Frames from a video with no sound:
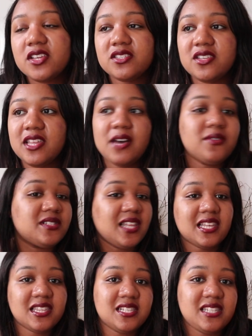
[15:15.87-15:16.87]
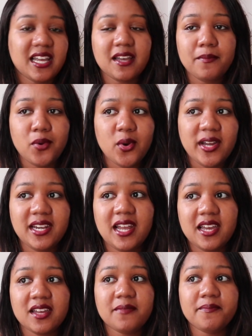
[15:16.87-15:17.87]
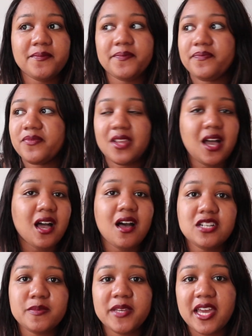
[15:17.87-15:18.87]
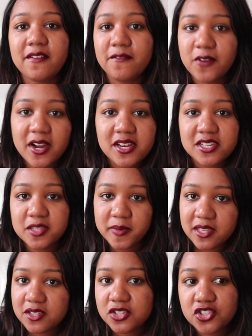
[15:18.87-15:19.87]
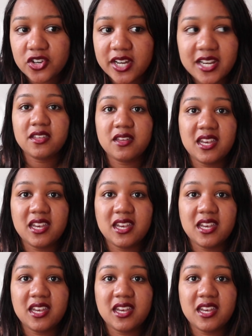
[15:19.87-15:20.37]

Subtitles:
So that was like the second point, like I can't just be getting threatened in the middle of the street.